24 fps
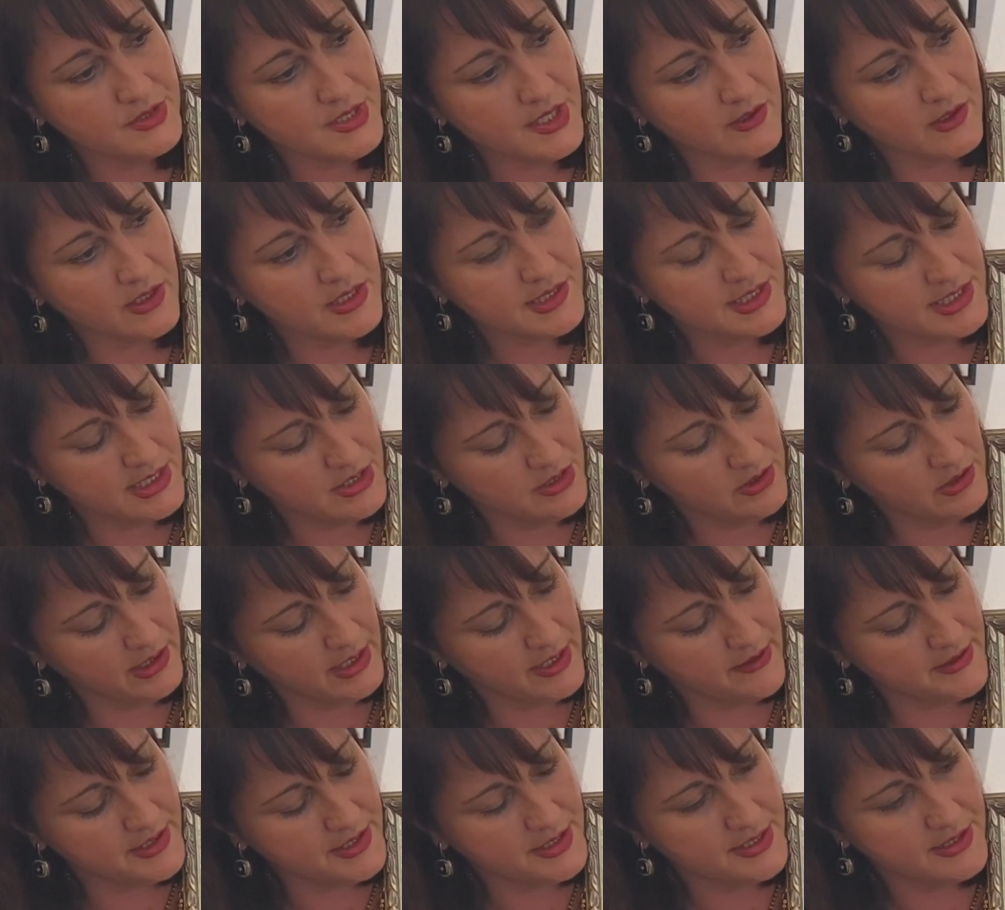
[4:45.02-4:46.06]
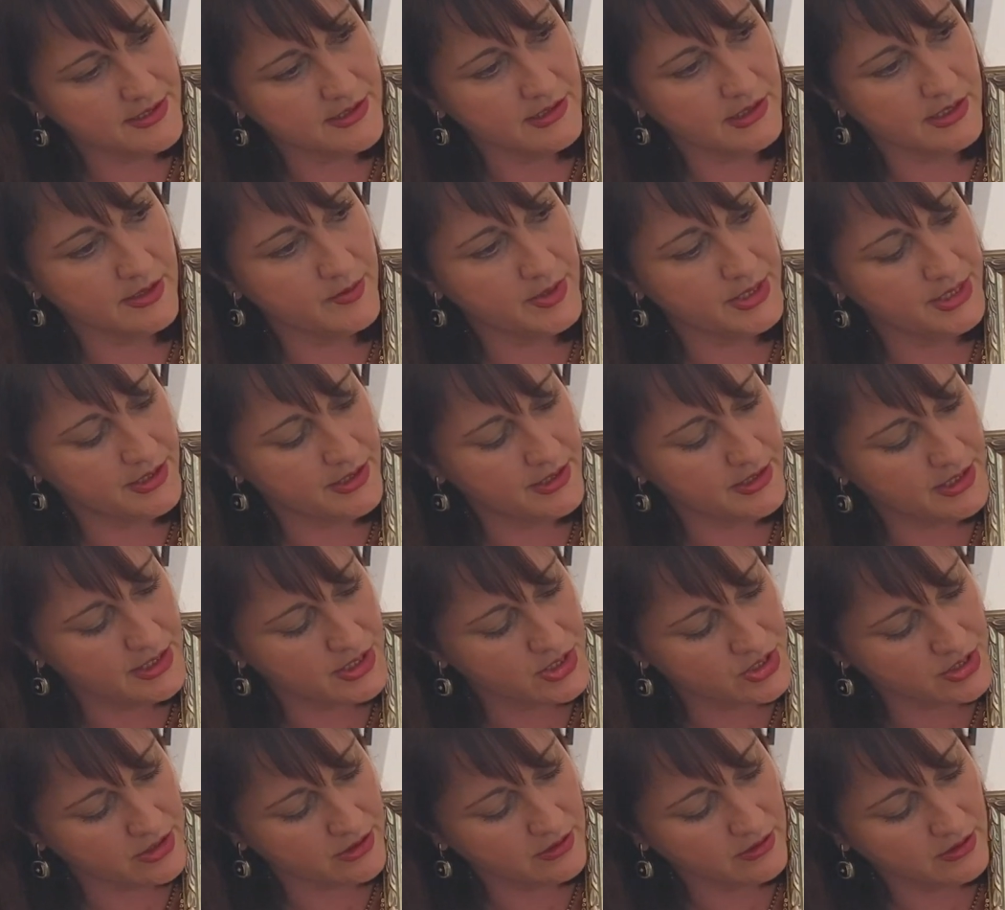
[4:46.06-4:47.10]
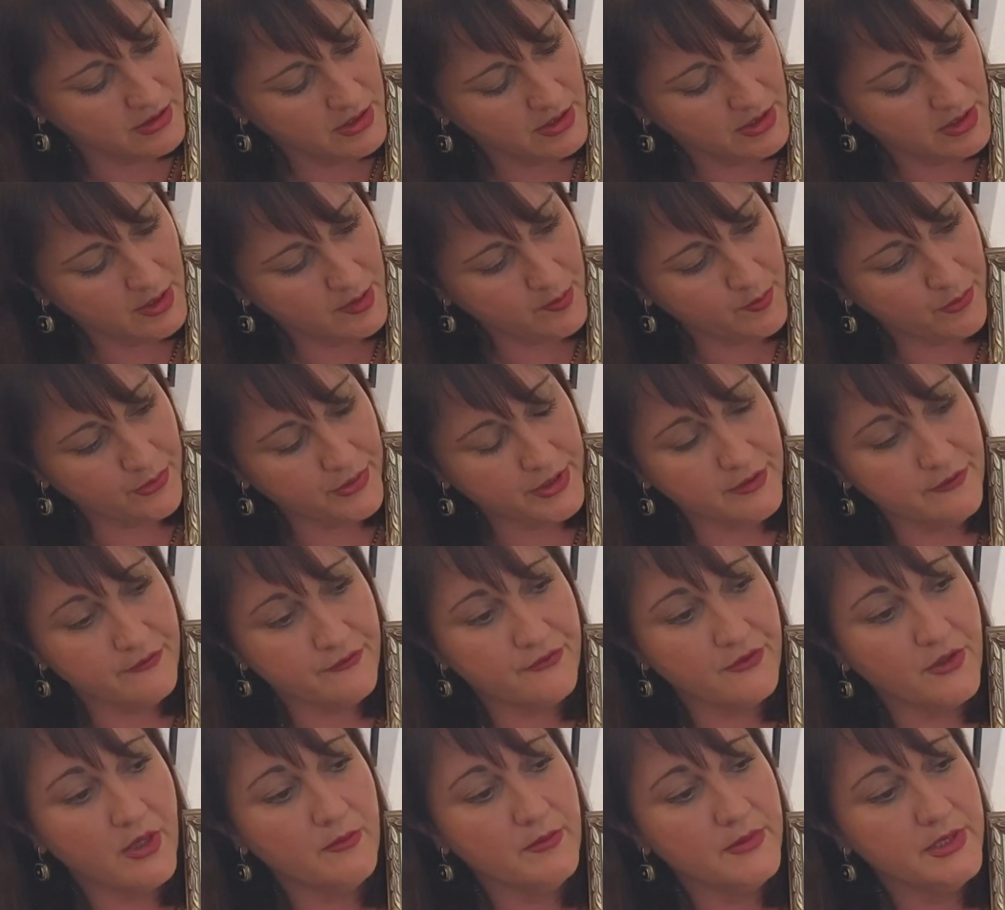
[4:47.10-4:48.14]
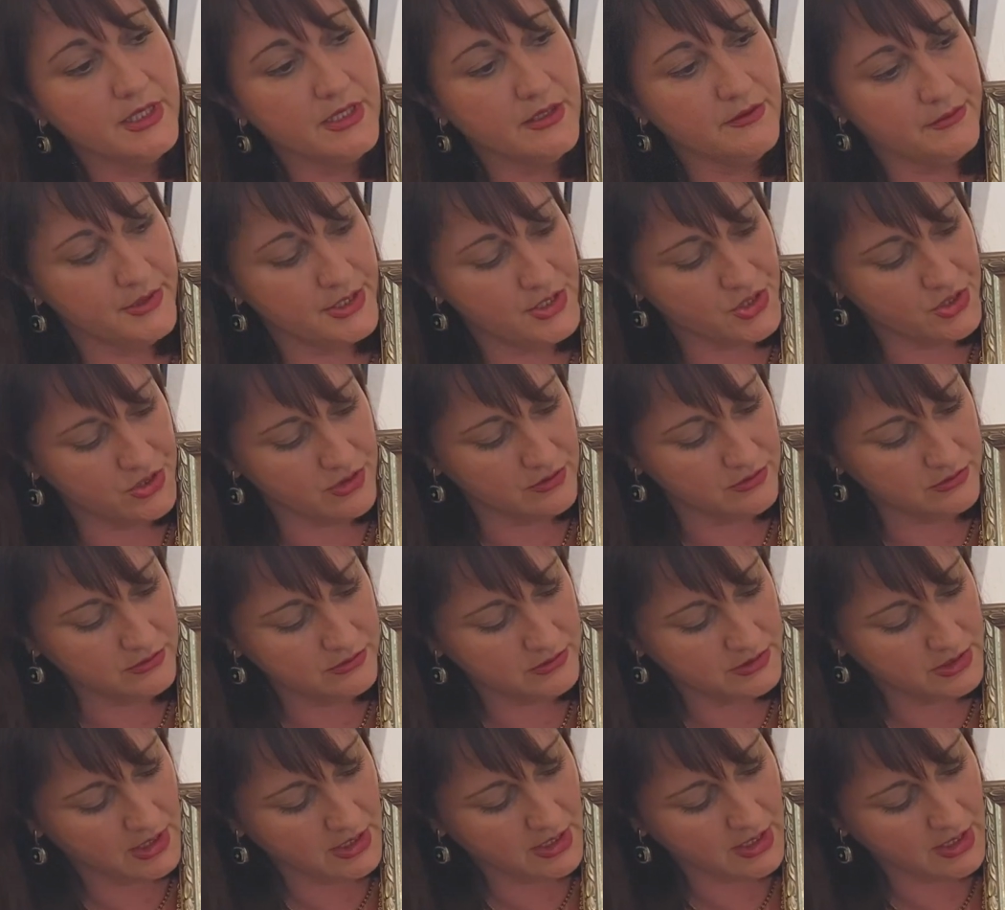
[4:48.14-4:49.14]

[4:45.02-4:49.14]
like I said earlier, this is a limited edition print from the original.